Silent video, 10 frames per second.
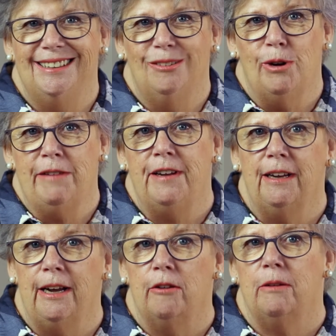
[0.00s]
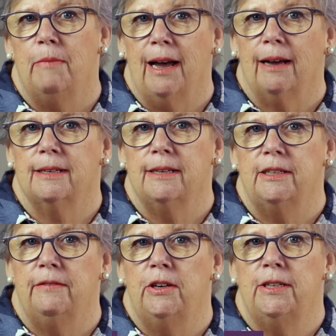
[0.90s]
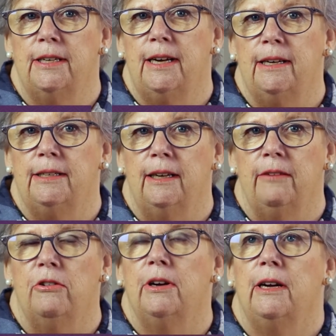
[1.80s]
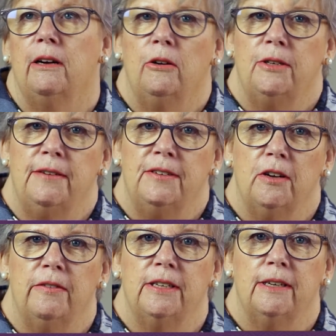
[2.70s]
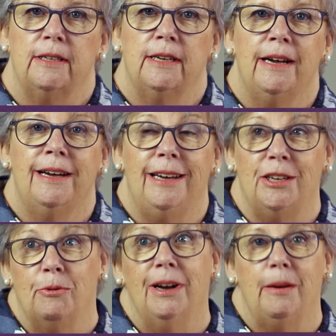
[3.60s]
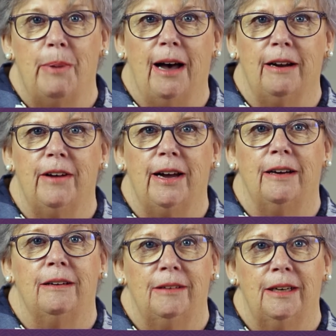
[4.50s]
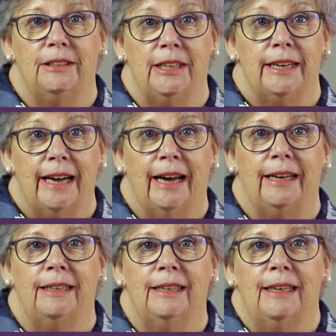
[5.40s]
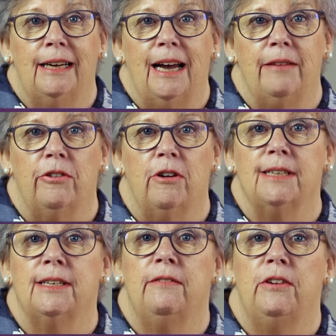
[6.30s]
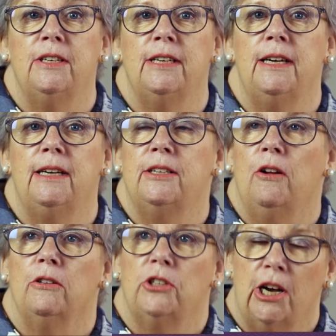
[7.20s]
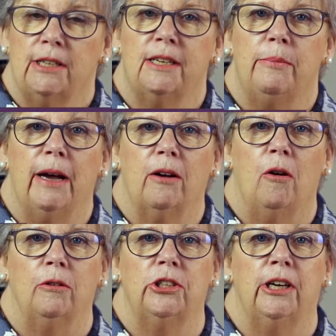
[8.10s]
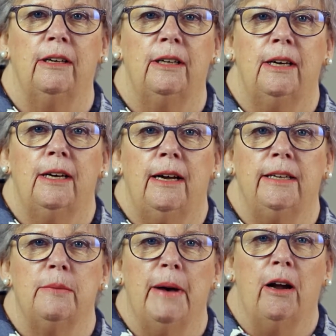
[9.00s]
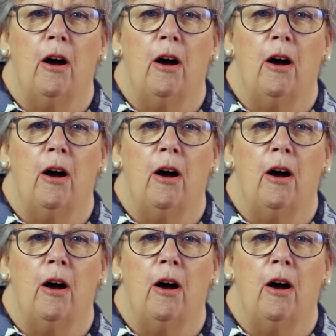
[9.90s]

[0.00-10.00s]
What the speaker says: We feel here at Max that diversity and delivering inclusive services is really part of our DNA. And for us, diversity is not just about culture. It's about a